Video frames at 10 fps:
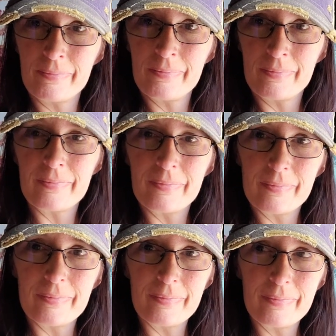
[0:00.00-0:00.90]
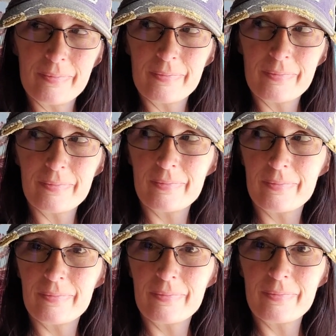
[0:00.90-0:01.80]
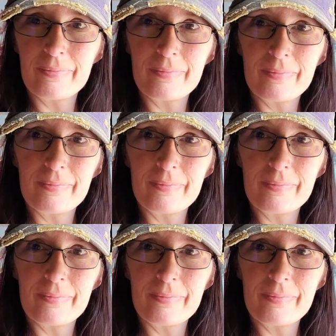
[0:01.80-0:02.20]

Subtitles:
(silence)